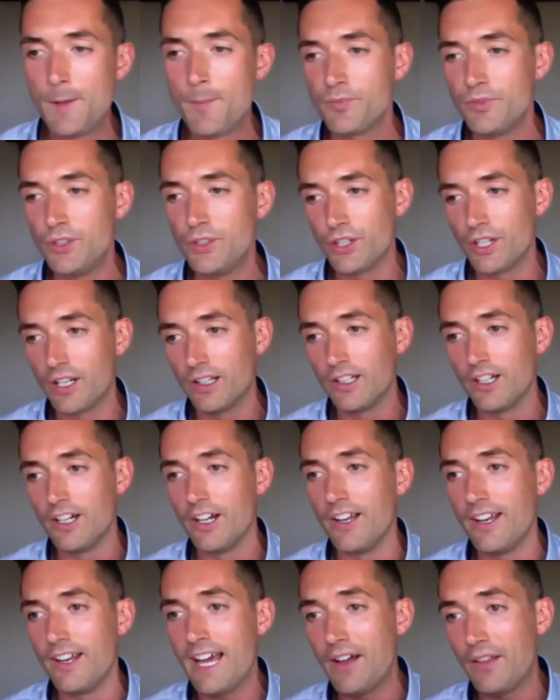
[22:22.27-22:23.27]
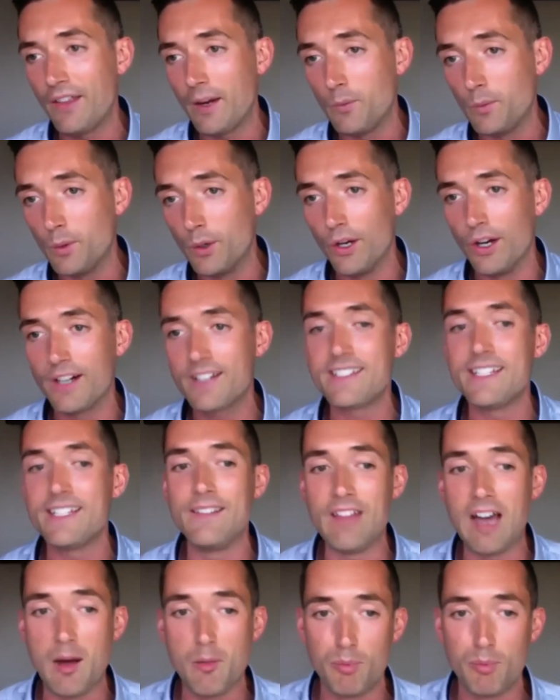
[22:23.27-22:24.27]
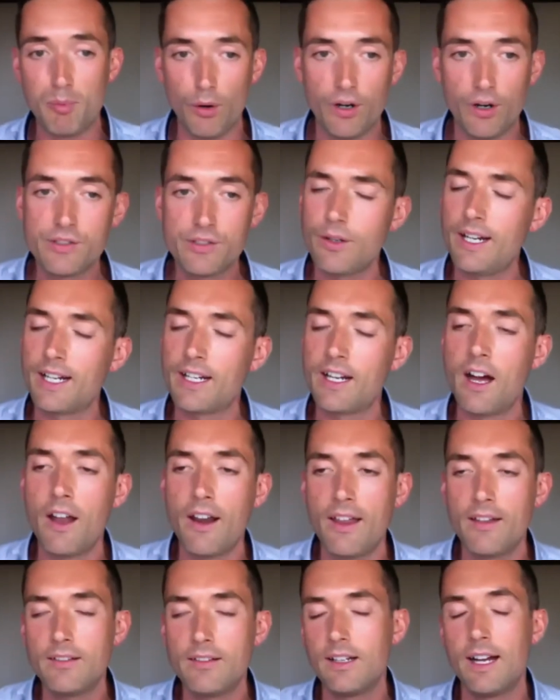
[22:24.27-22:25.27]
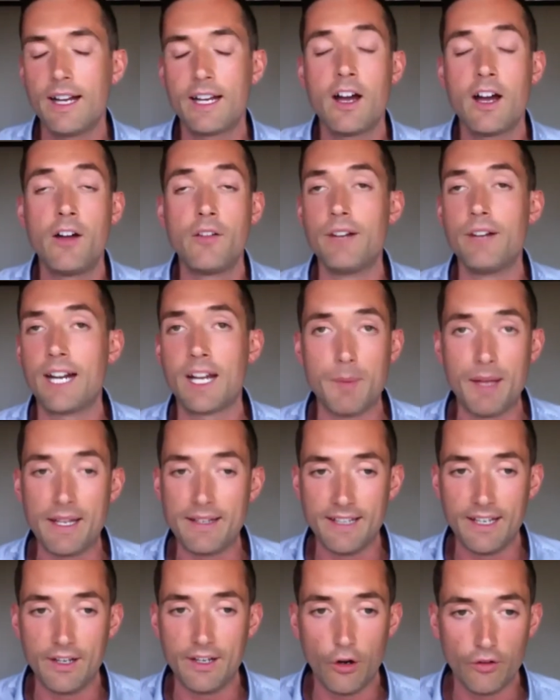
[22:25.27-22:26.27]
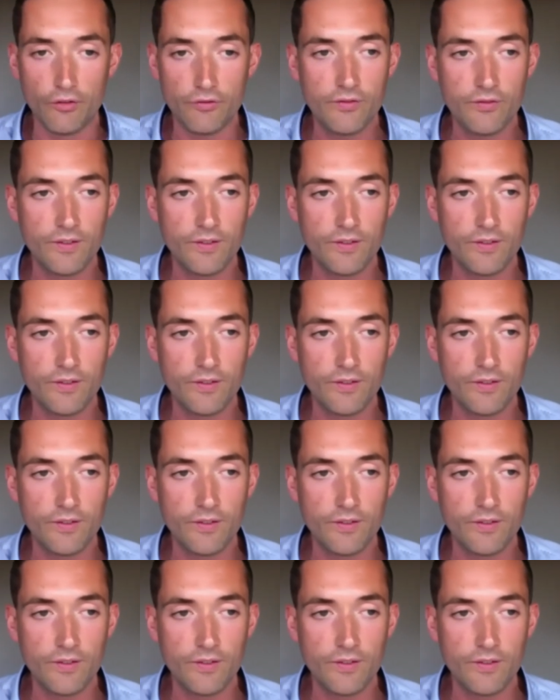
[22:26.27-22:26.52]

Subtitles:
You're going to learn how that works in that book. So I can't recommend it enough.